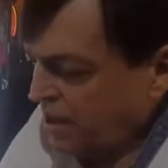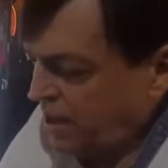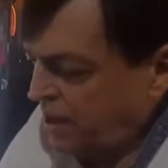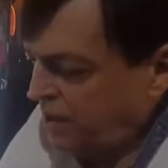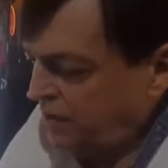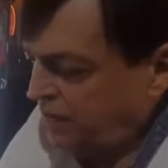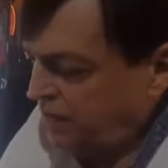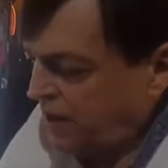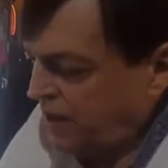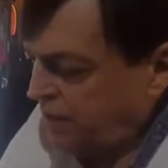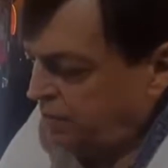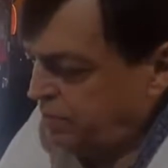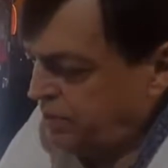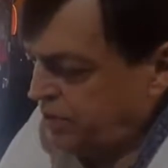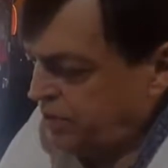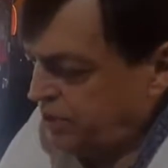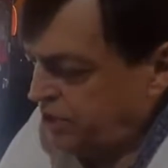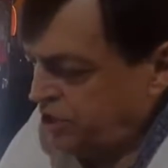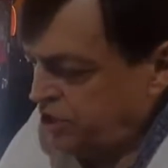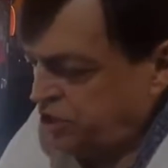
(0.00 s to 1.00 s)
in
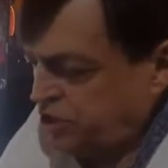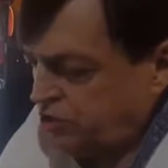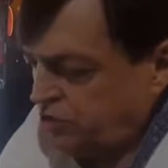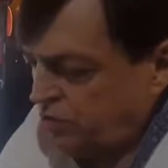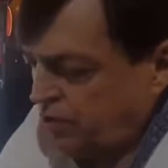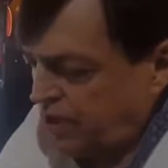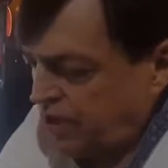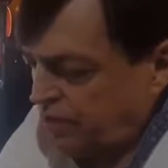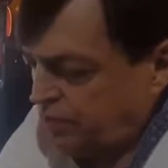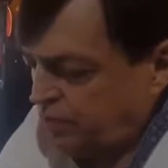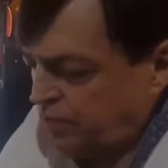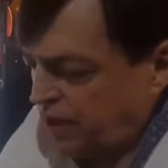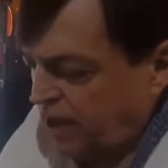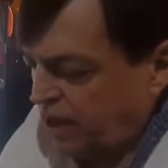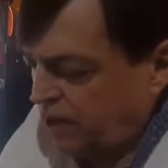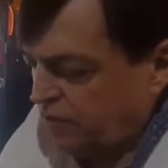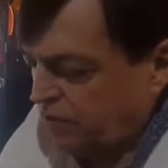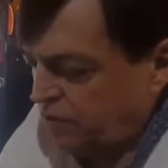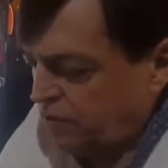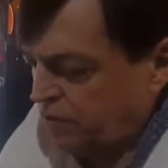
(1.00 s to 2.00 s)
fiber tissue and
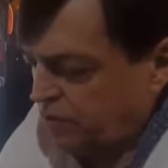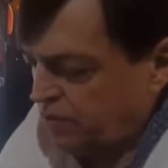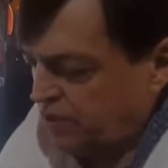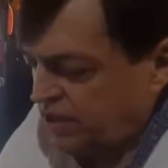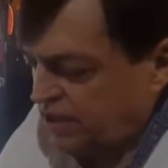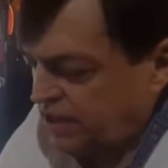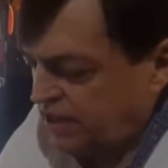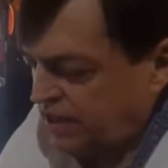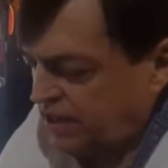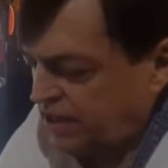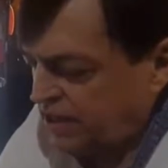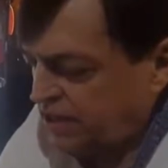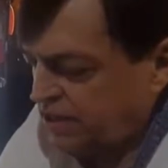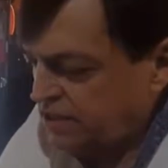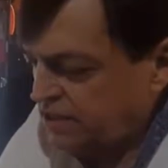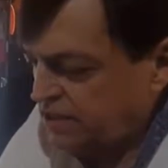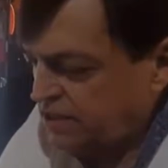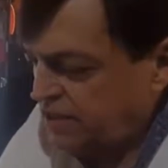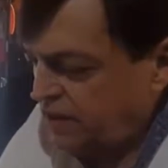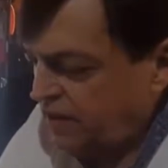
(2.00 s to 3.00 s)
plaque from
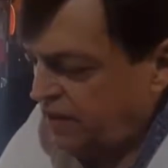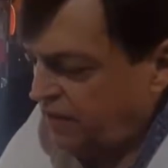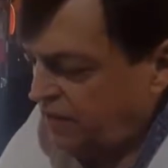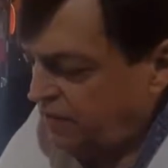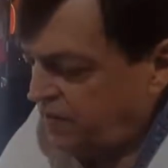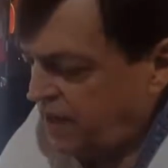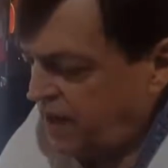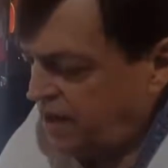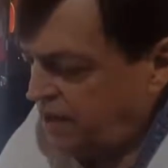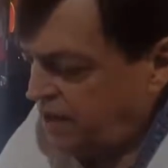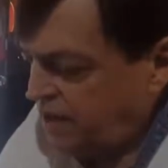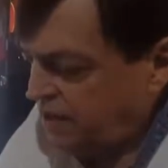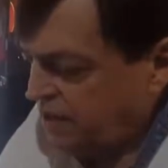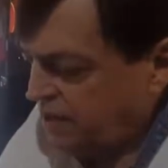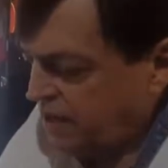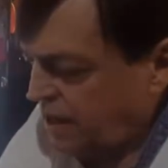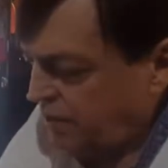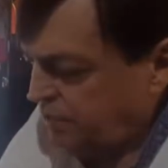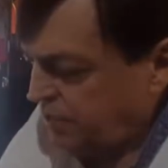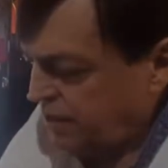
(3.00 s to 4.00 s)
arteries, veins, and
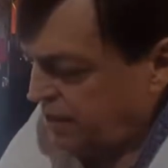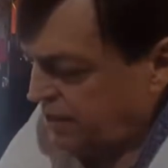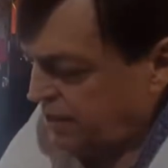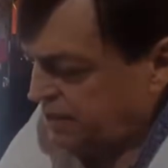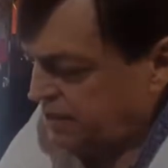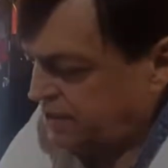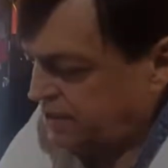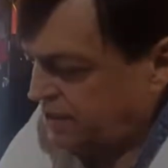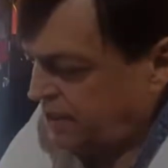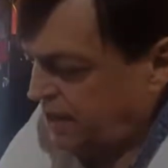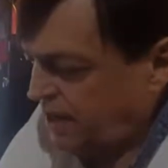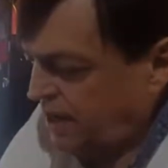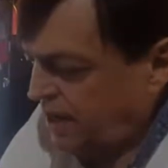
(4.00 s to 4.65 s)
capillaries.